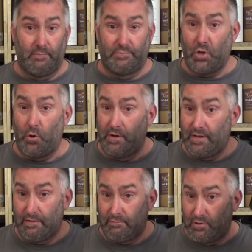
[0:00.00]

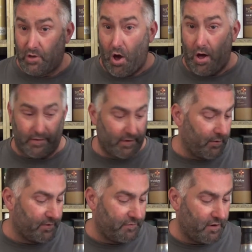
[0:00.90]
Totally gone. I
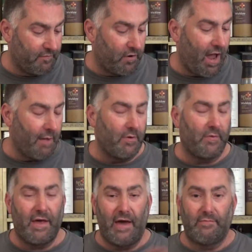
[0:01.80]
was very, very happy with
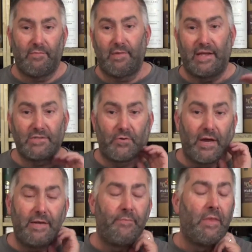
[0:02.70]
that. That's
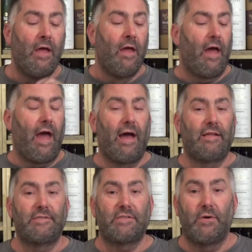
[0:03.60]
great.
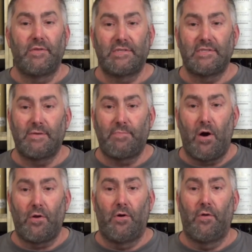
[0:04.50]
And so this is a
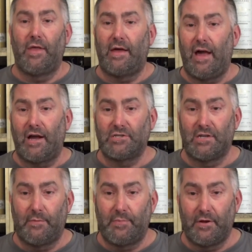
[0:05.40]
bottle that actually
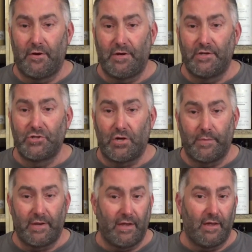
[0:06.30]
appeared in
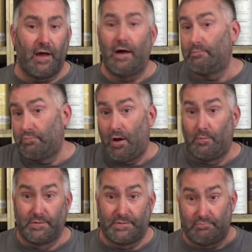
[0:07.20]
Germany uh,
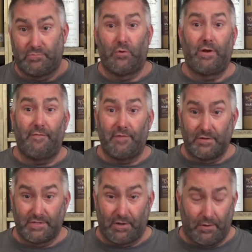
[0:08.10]
almost two and a half
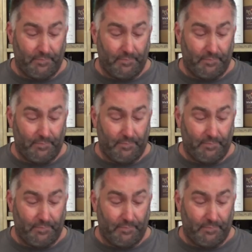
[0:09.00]
years ago.